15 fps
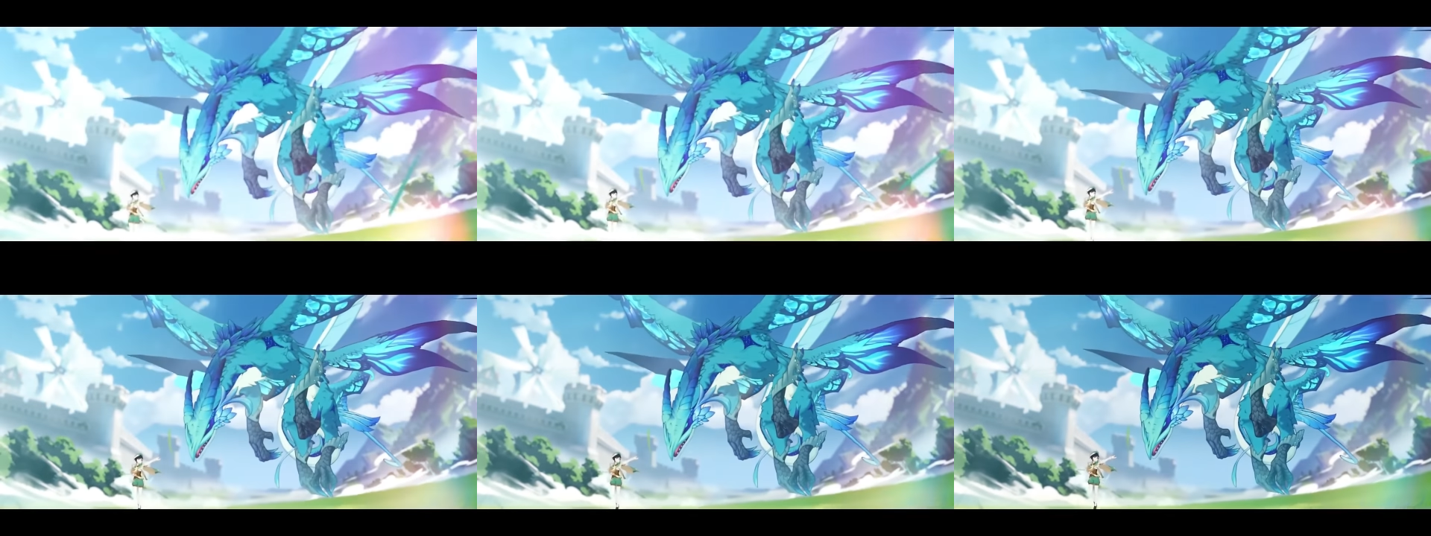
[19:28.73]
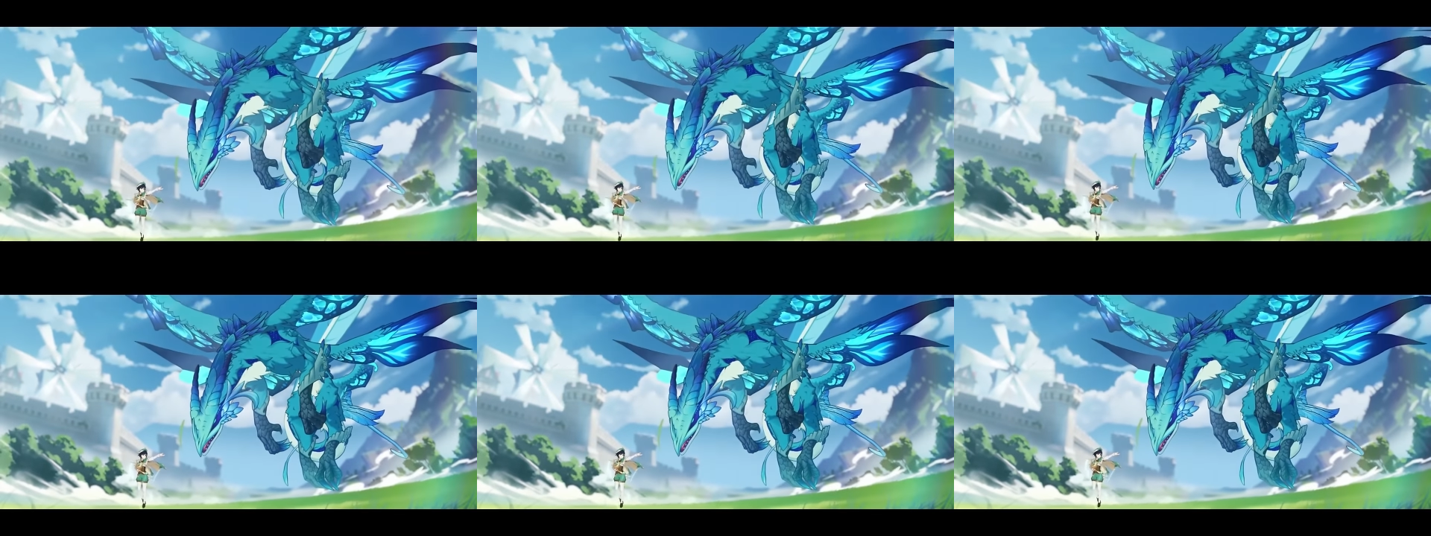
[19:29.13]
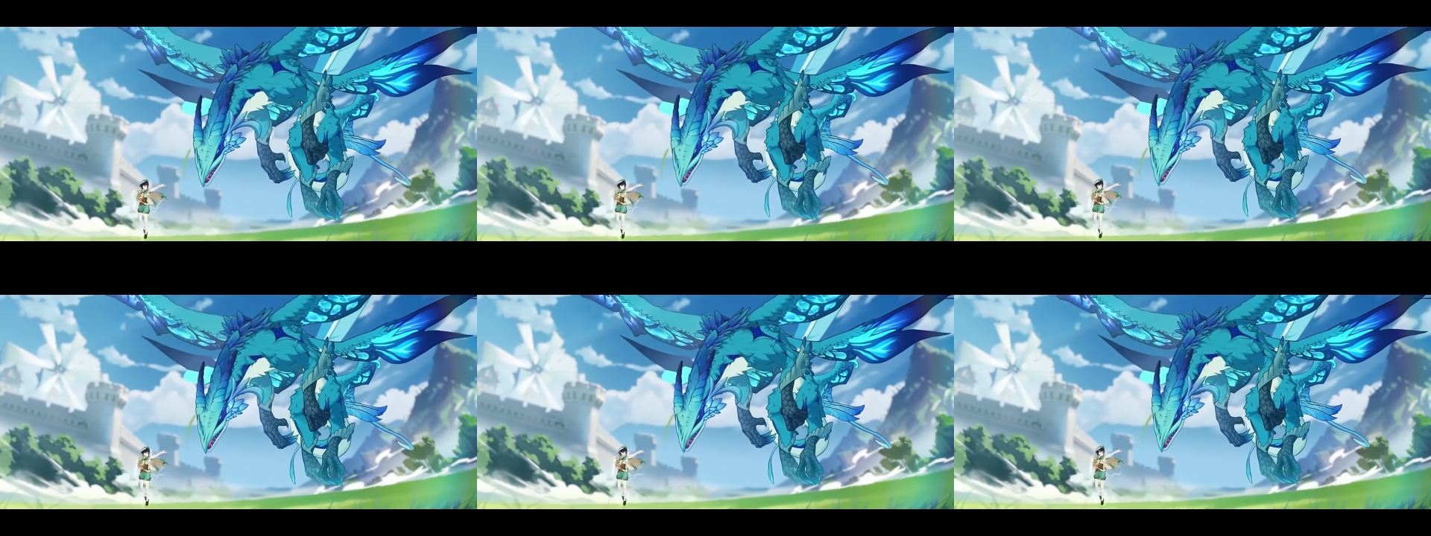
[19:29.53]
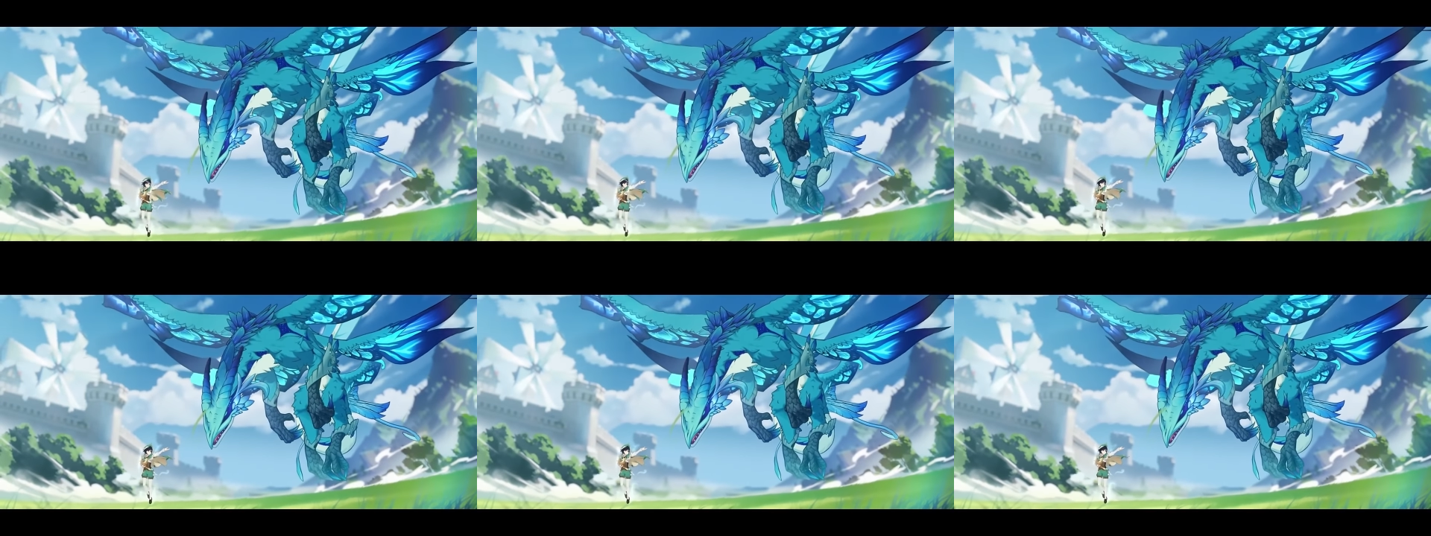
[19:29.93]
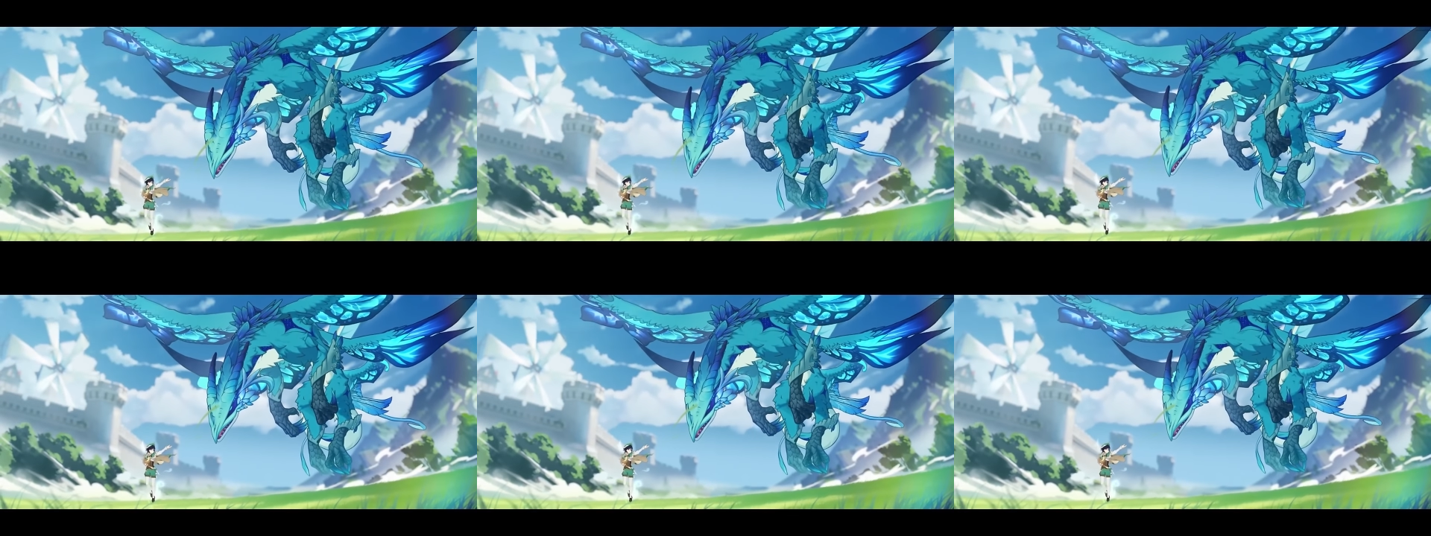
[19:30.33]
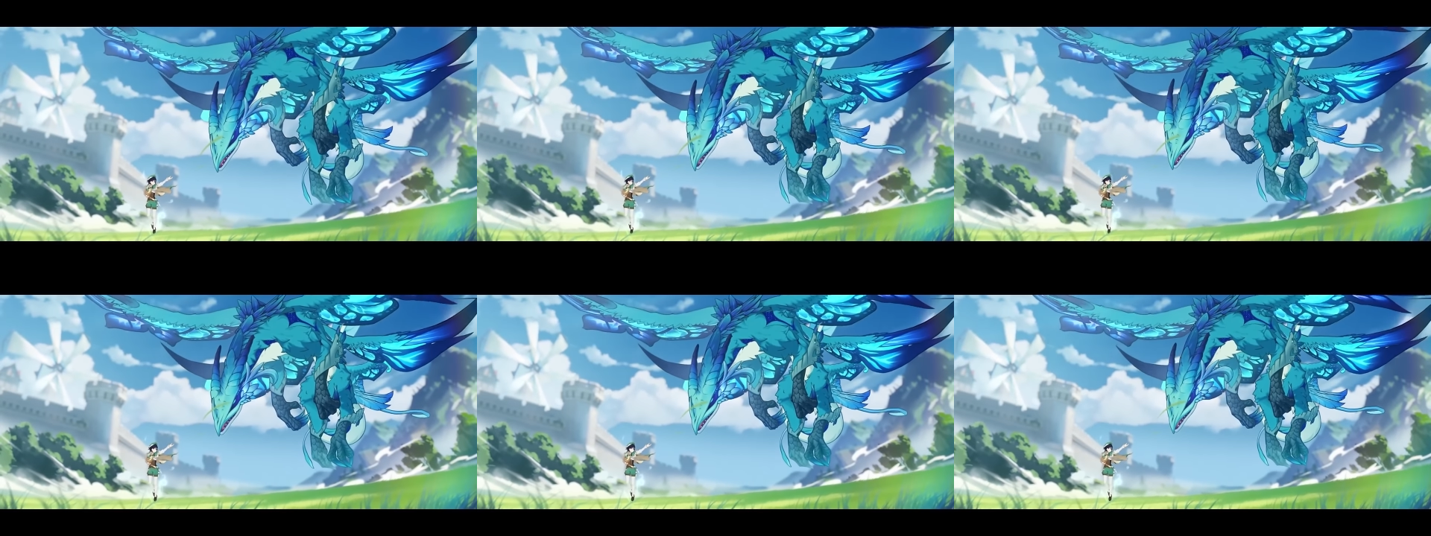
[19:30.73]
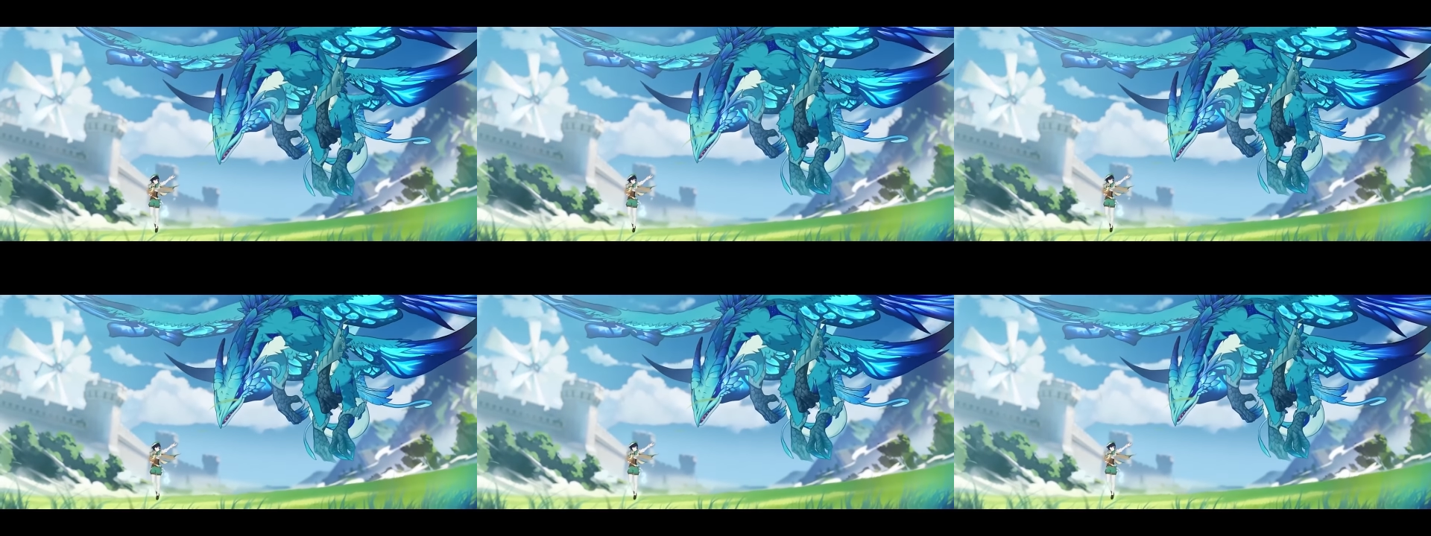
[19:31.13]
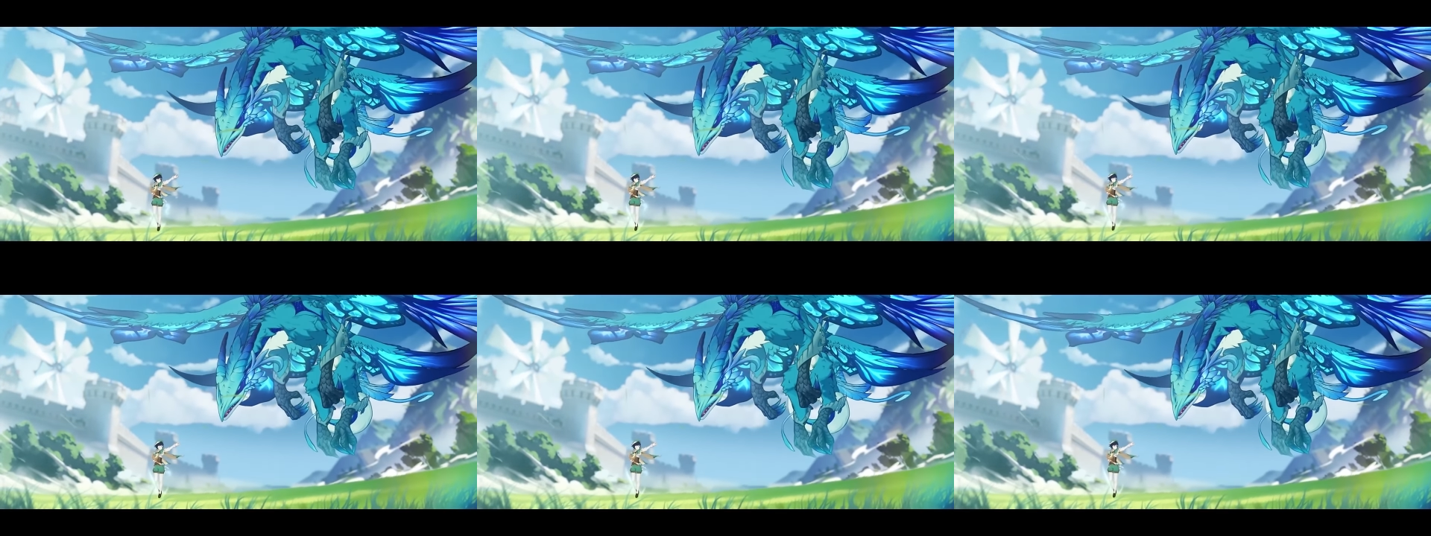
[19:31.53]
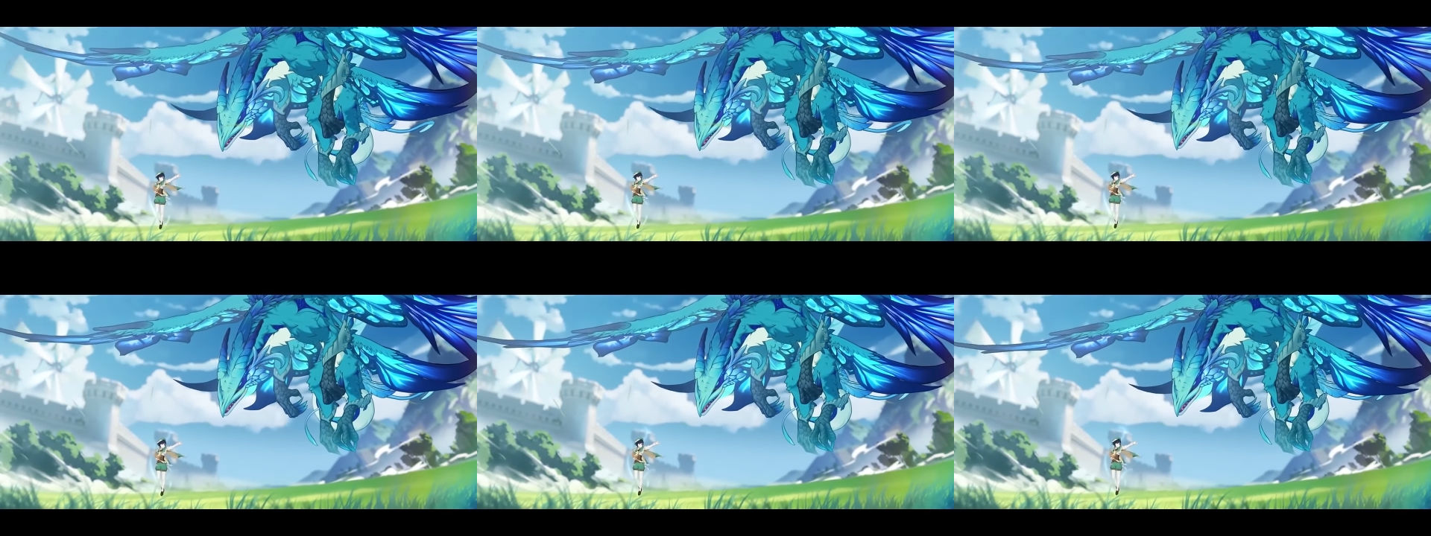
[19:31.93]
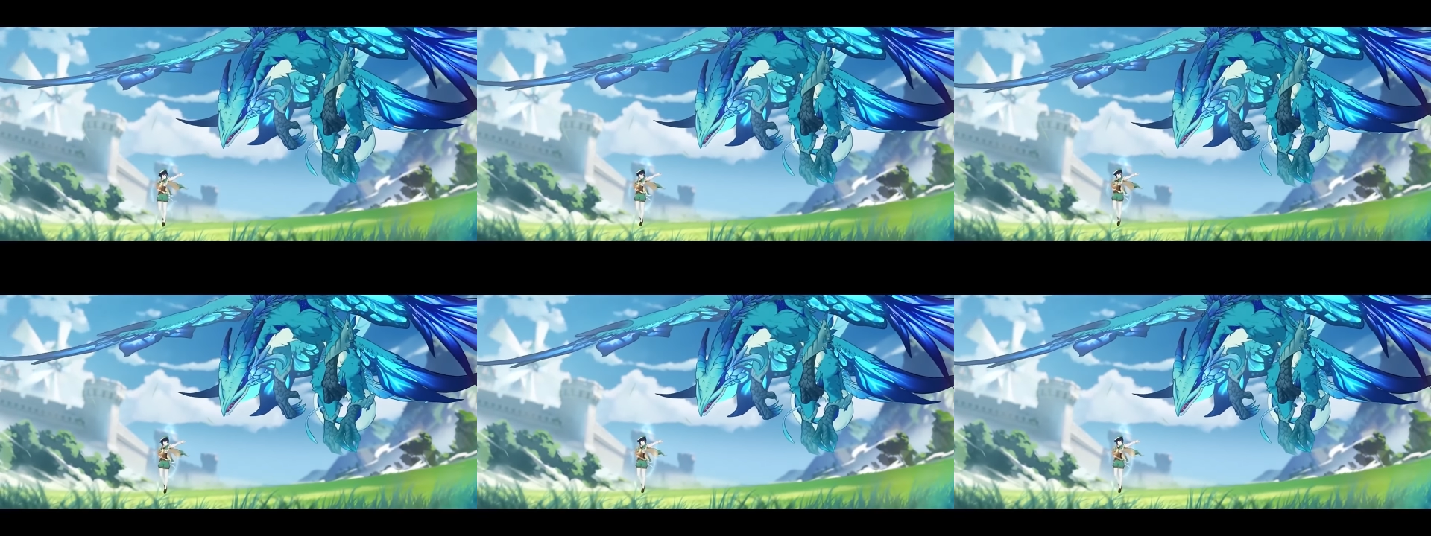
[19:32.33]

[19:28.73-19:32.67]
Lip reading: [unreadable: no face in view]